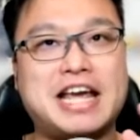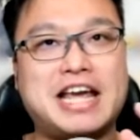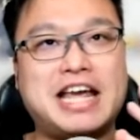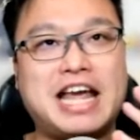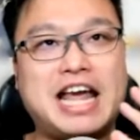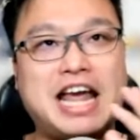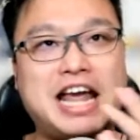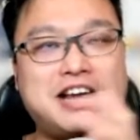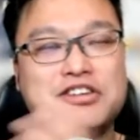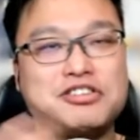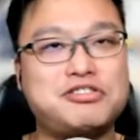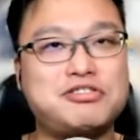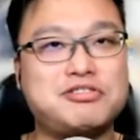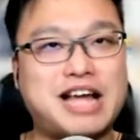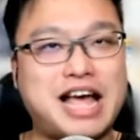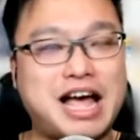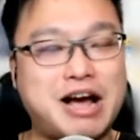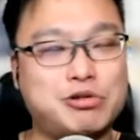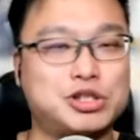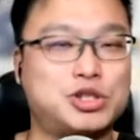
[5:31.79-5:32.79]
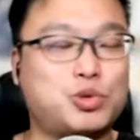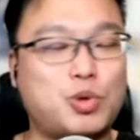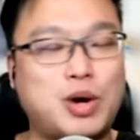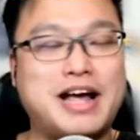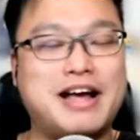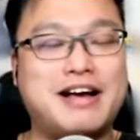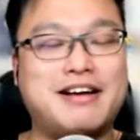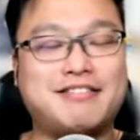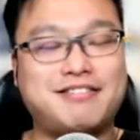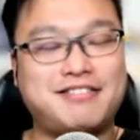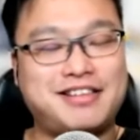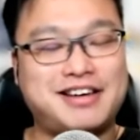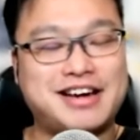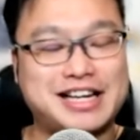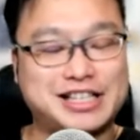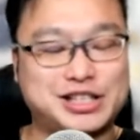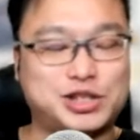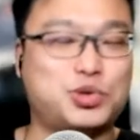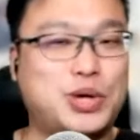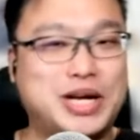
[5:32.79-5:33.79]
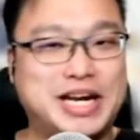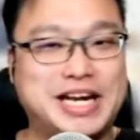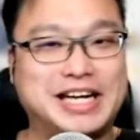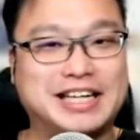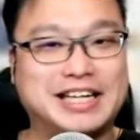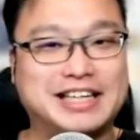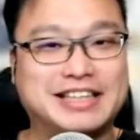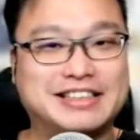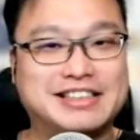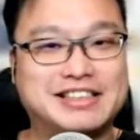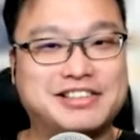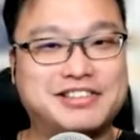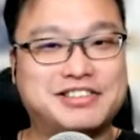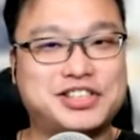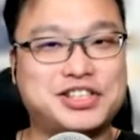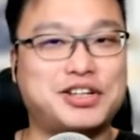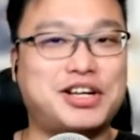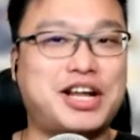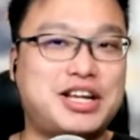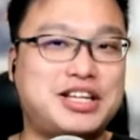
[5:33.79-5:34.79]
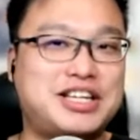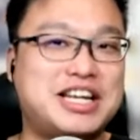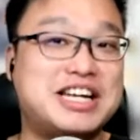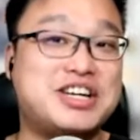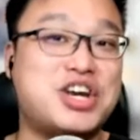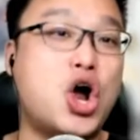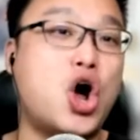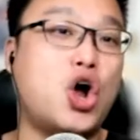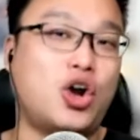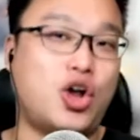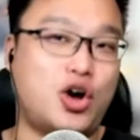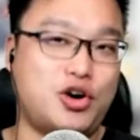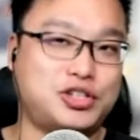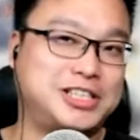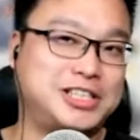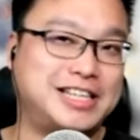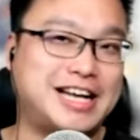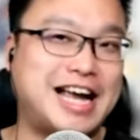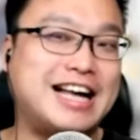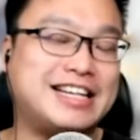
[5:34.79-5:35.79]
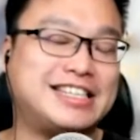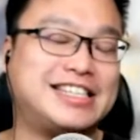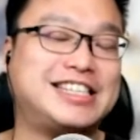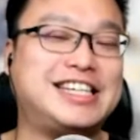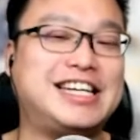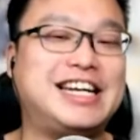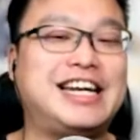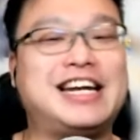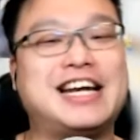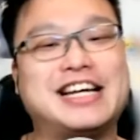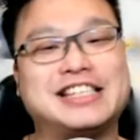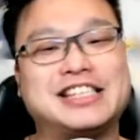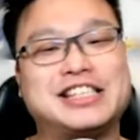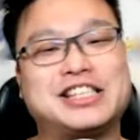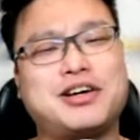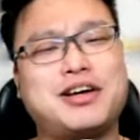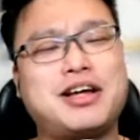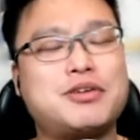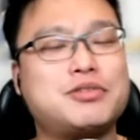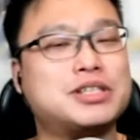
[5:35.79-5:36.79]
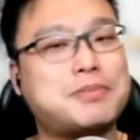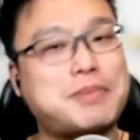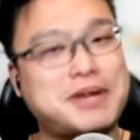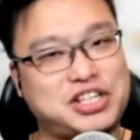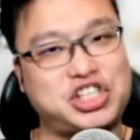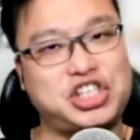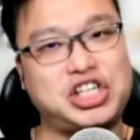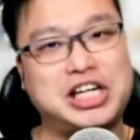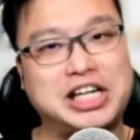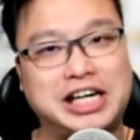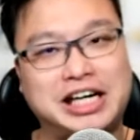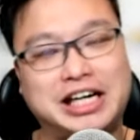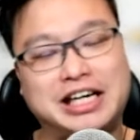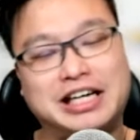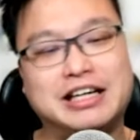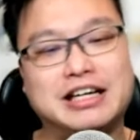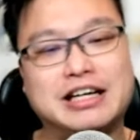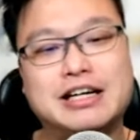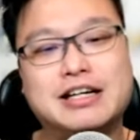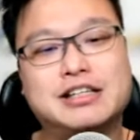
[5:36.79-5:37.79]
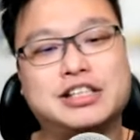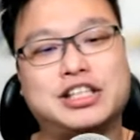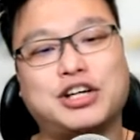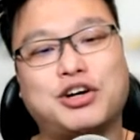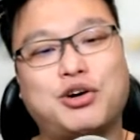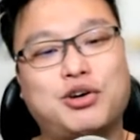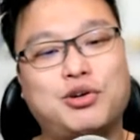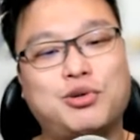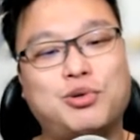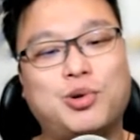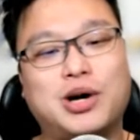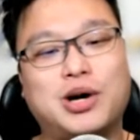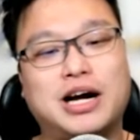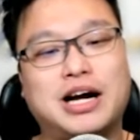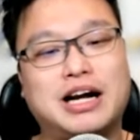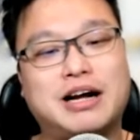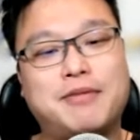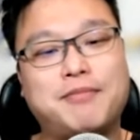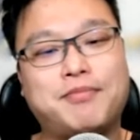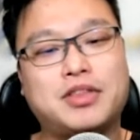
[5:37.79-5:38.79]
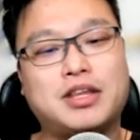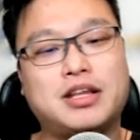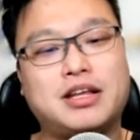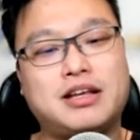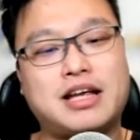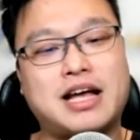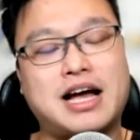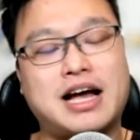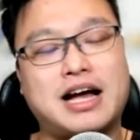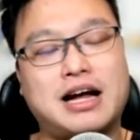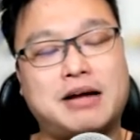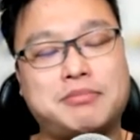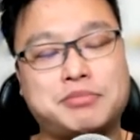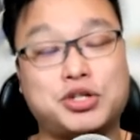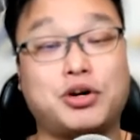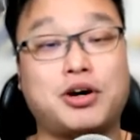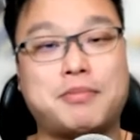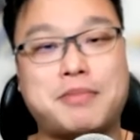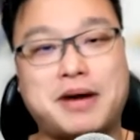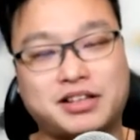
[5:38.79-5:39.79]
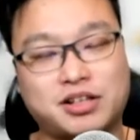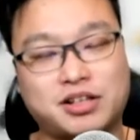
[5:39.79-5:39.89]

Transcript: in elsewhere next week. Right, so they did not launch it at CES. So it was a bit cheeky. So yeah, I'm talking about